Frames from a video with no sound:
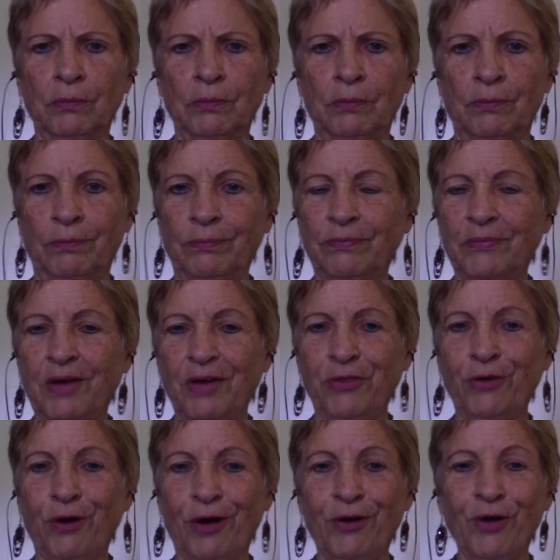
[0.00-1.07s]
I
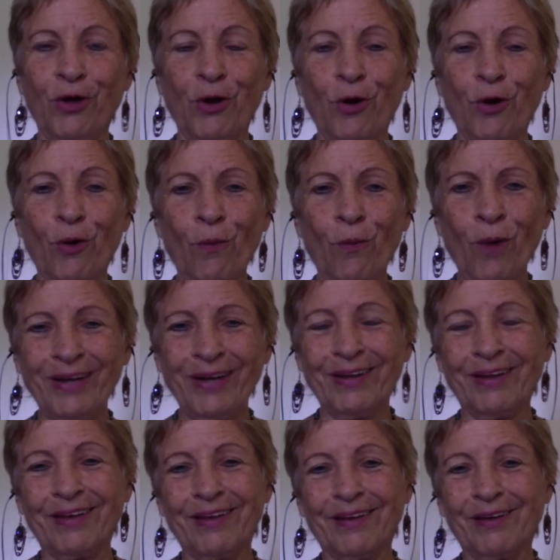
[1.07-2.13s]
thought,
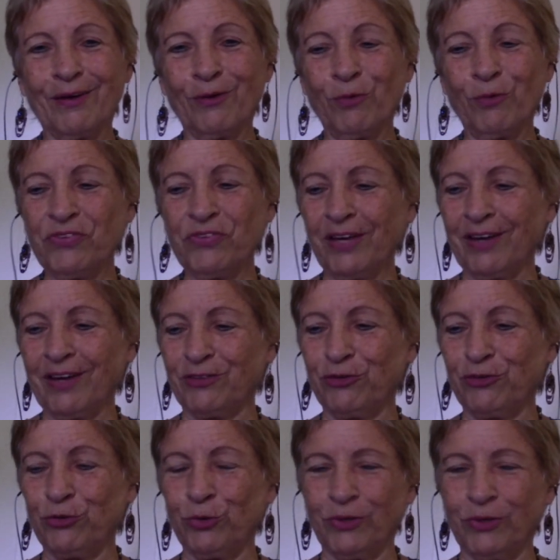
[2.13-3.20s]
what's that got to
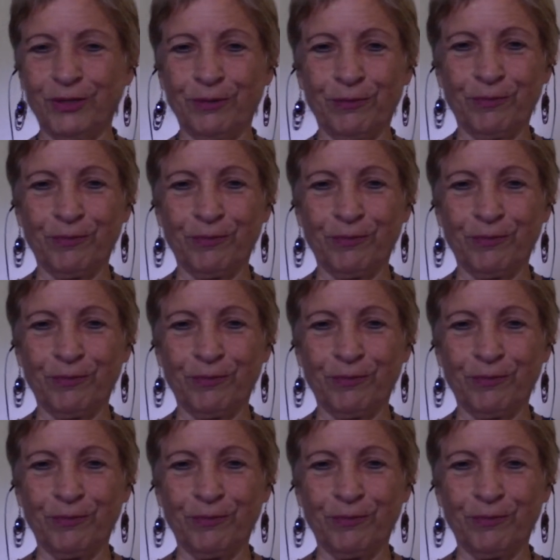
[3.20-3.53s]
do with it?